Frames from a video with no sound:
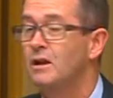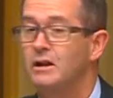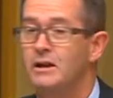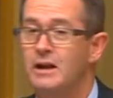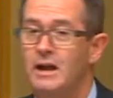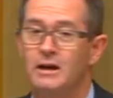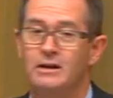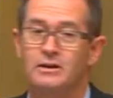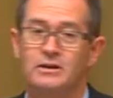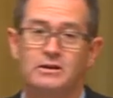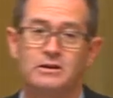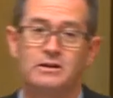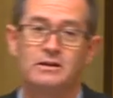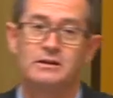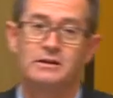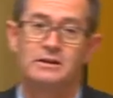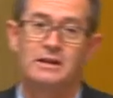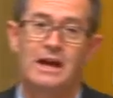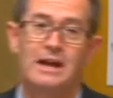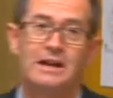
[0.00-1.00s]
Now,
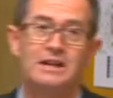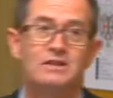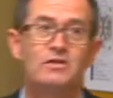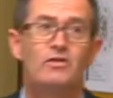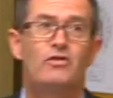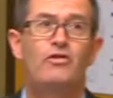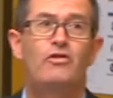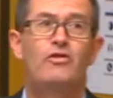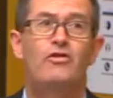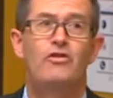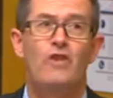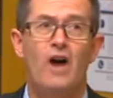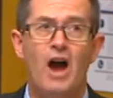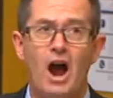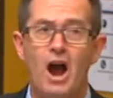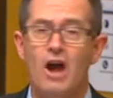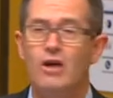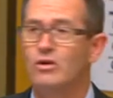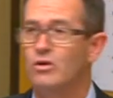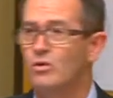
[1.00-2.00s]
that is
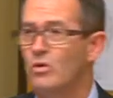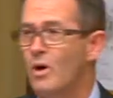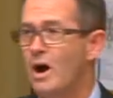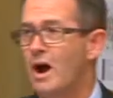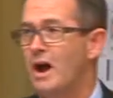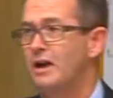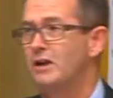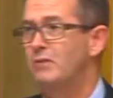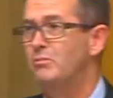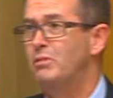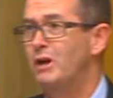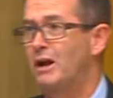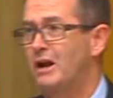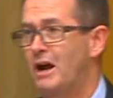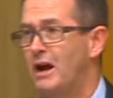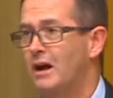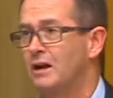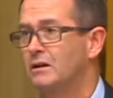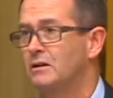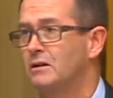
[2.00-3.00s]
far and away
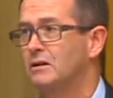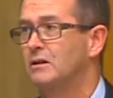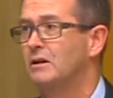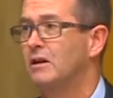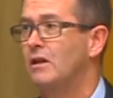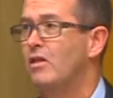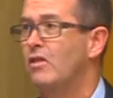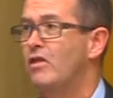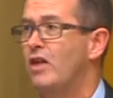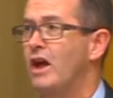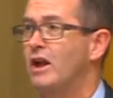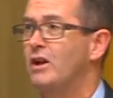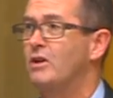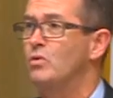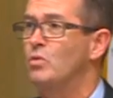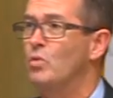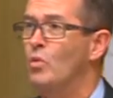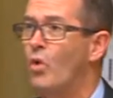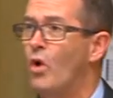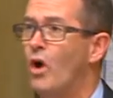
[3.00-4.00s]
better
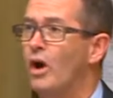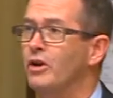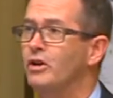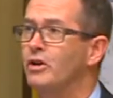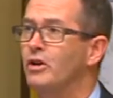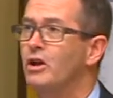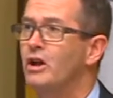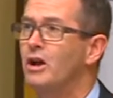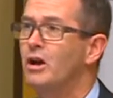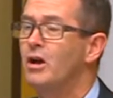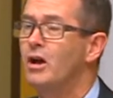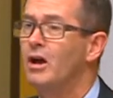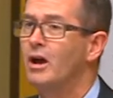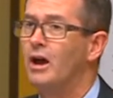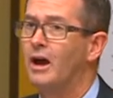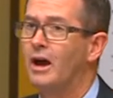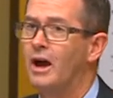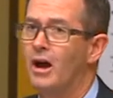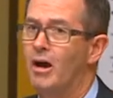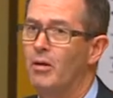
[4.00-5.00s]
than what
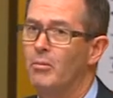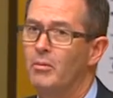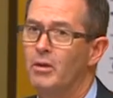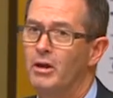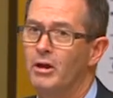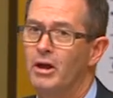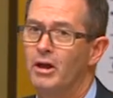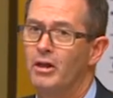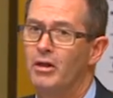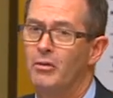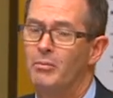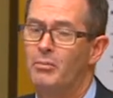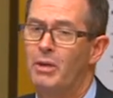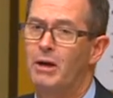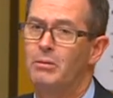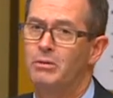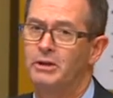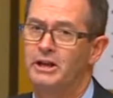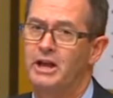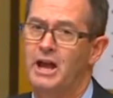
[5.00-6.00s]

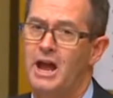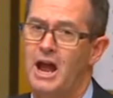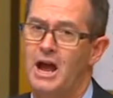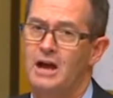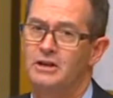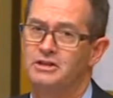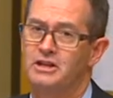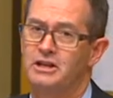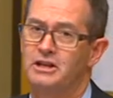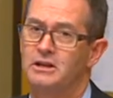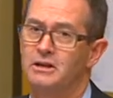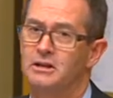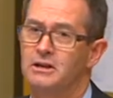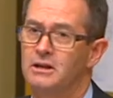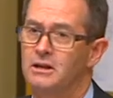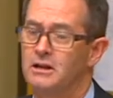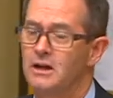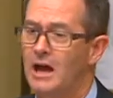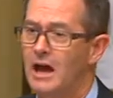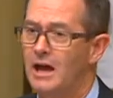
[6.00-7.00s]
public
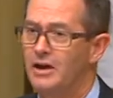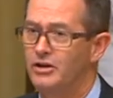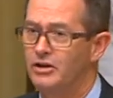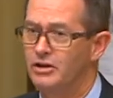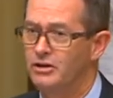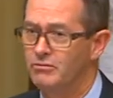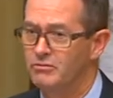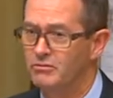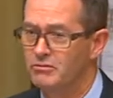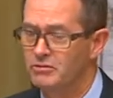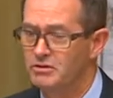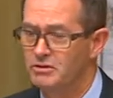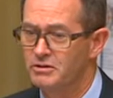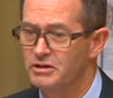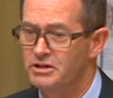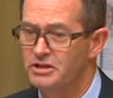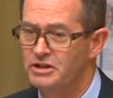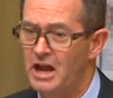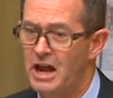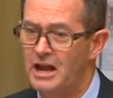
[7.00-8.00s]
housing under
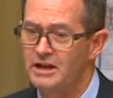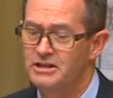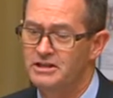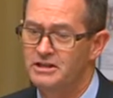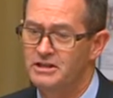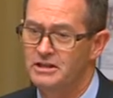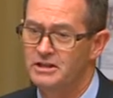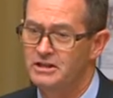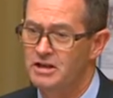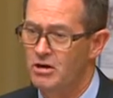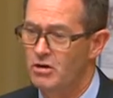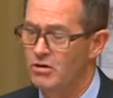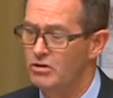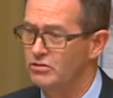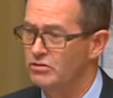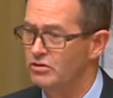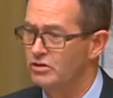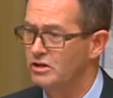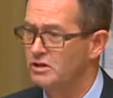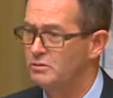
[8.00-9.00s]
states and
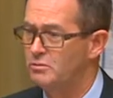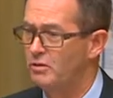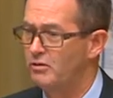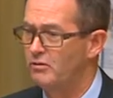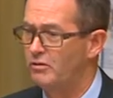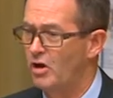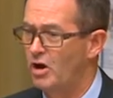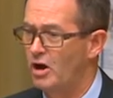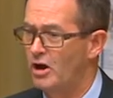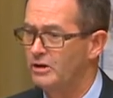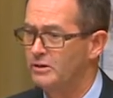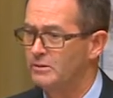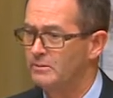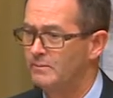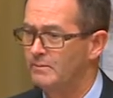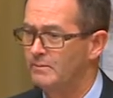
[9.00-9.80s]
territories provide.